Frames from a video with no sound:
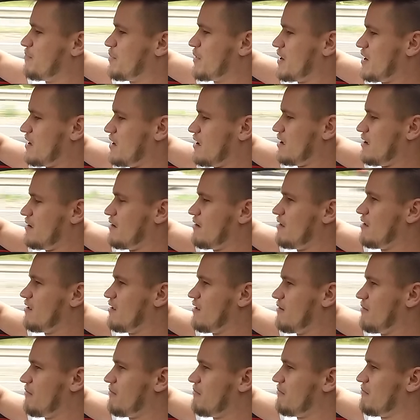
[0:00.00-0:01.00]
But
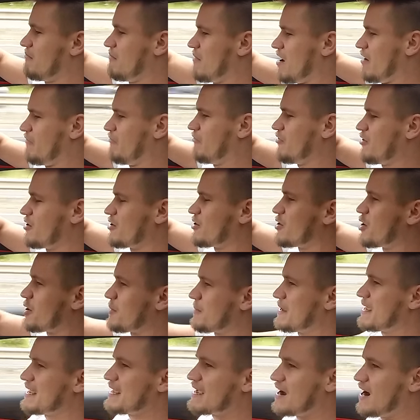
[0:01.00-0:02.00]
my fuel
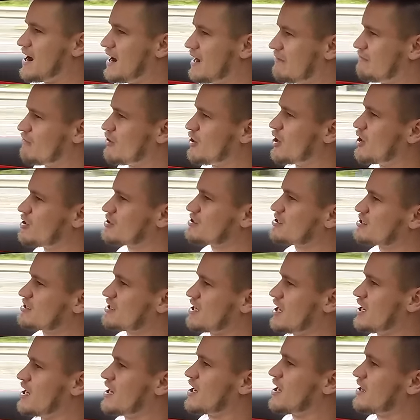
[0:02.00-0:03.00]
economy, I've lost
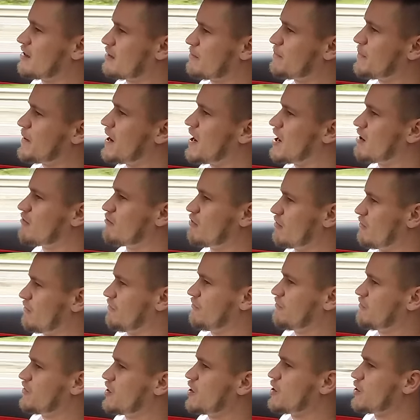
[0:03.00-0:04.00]
another bar
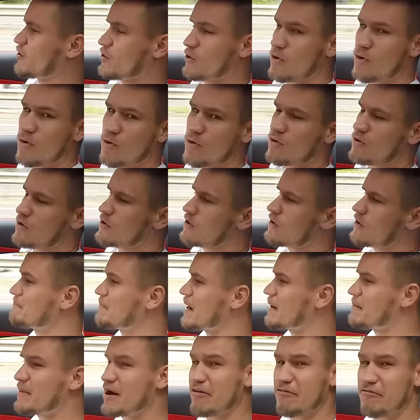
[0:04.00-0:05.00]
of fuel,
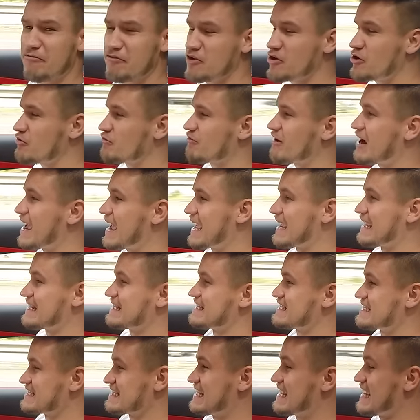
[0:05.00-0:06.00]
but my fuel
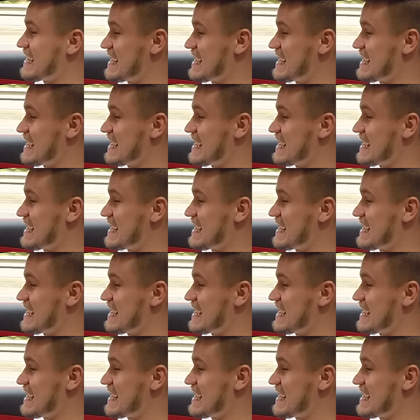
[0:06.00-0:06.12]
range